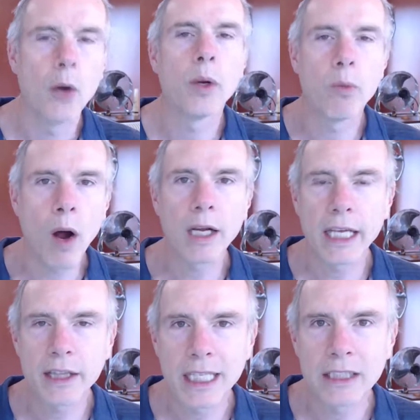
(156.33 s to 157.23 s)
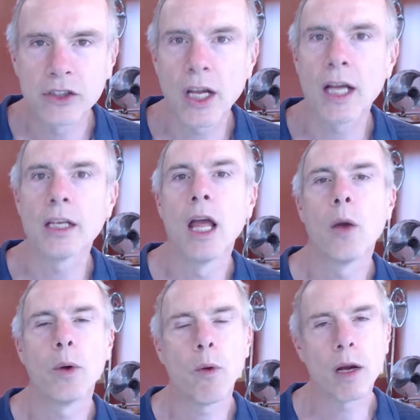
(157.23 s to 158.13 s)
We want to get things done.
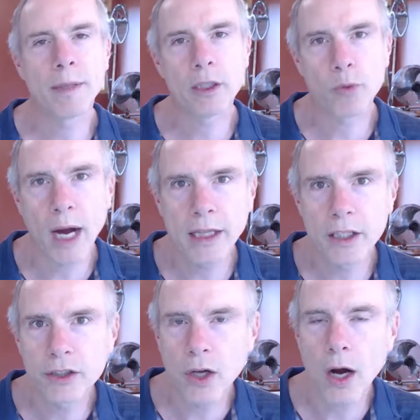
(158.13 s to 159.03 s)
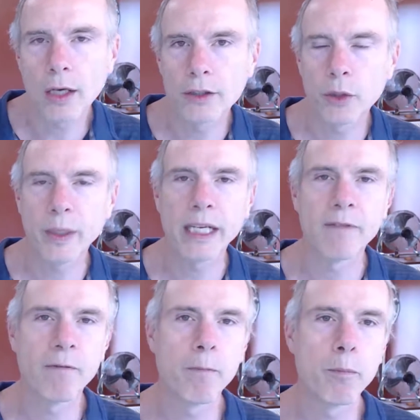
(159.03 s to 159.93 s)
We want to be able to write this card so we
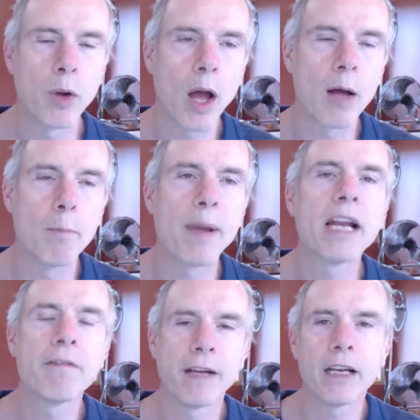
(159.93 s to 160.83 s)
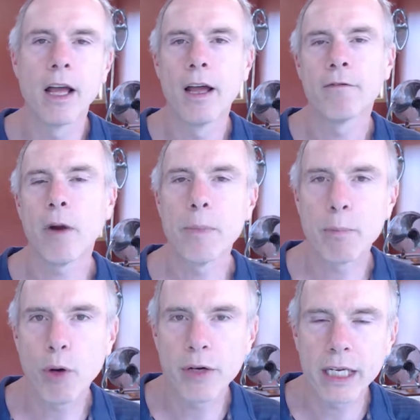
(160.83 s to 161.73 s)
can benefit from the
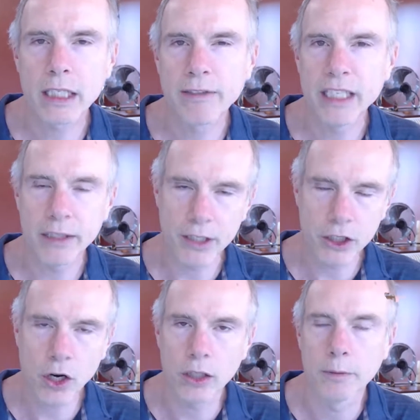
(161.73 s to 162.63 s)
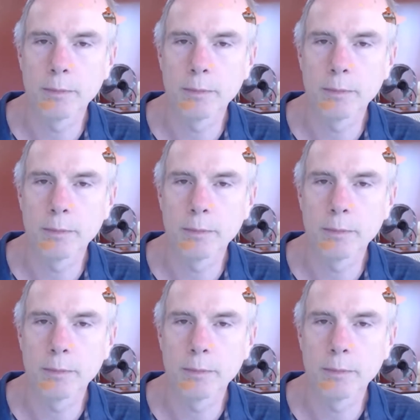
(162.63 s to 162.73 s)
productivity of this card.